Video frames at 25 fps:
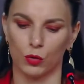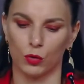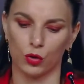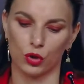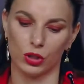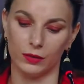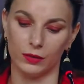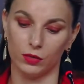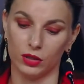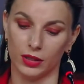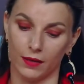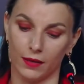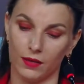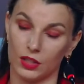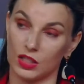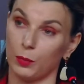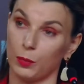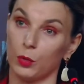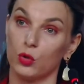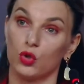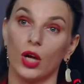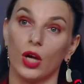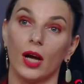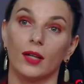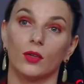that
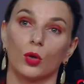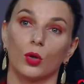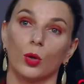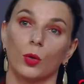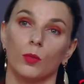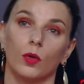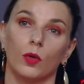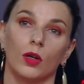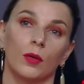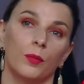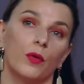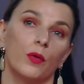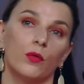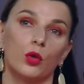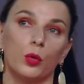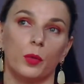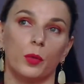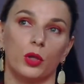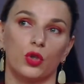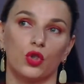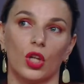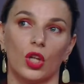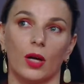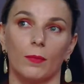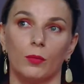today,
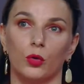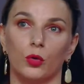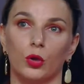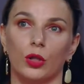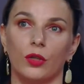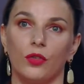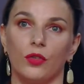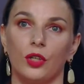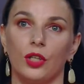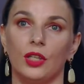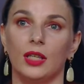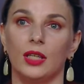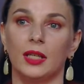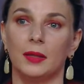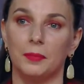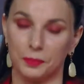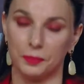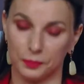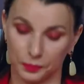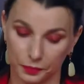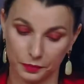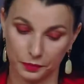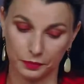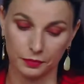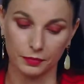maybe even from the
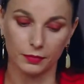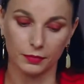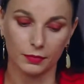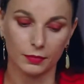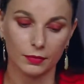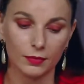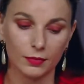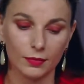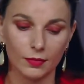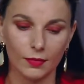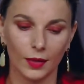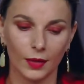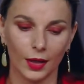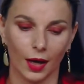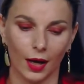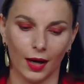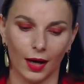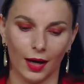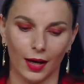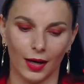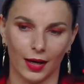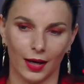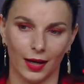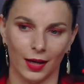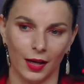beginning of the
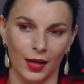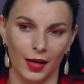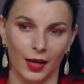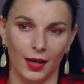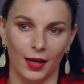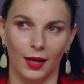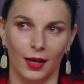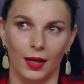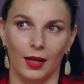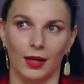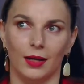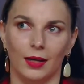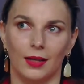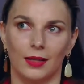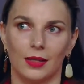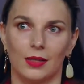full-scale aggression,